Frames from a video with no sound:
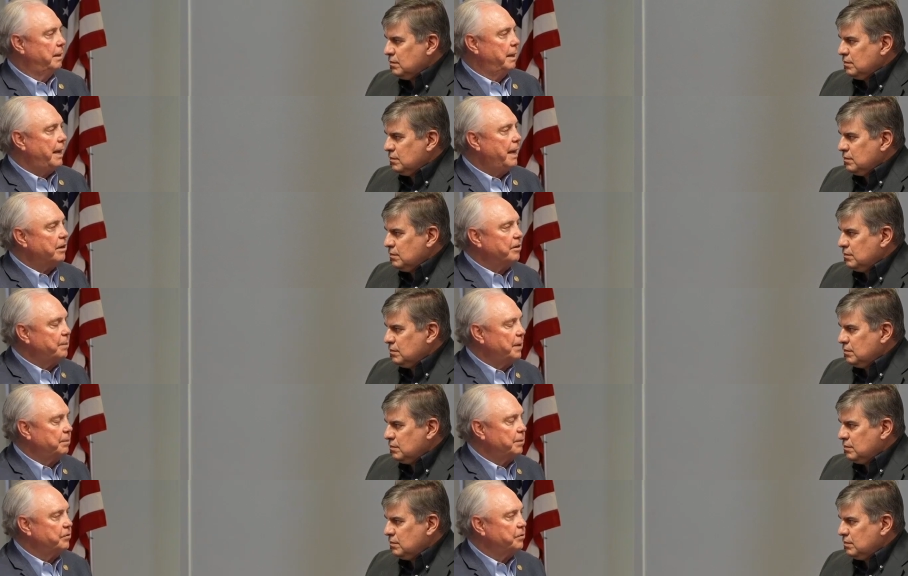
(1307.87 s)
Speaker 1: out of
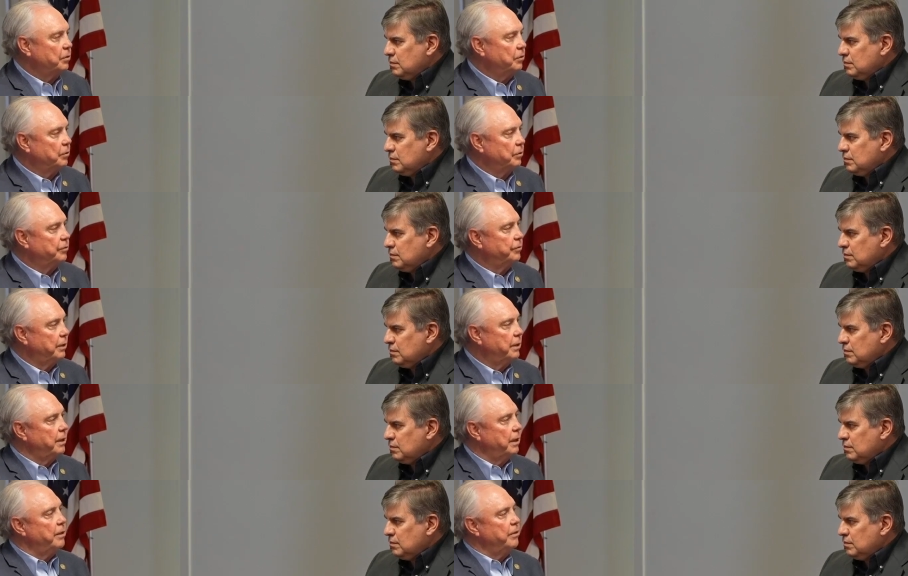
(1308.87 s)
public schools,
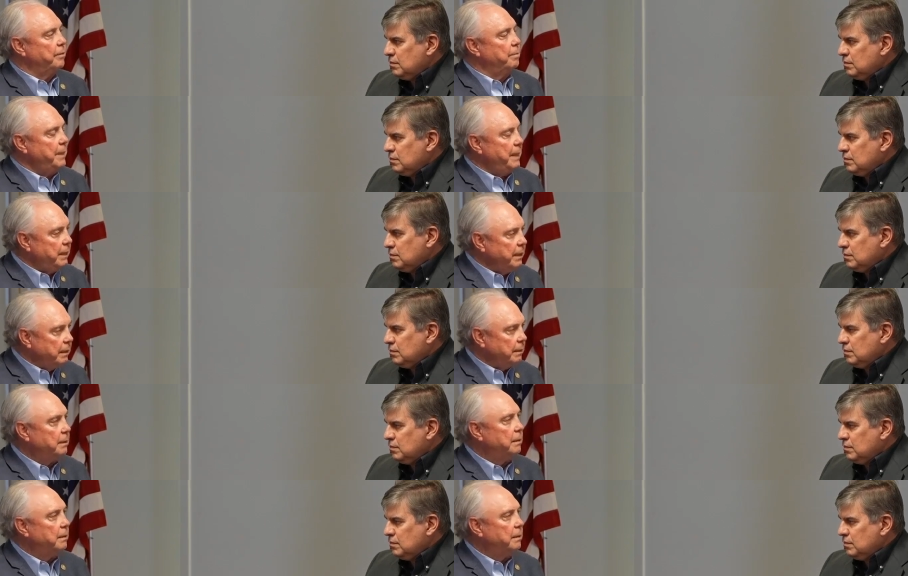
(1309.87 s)
the million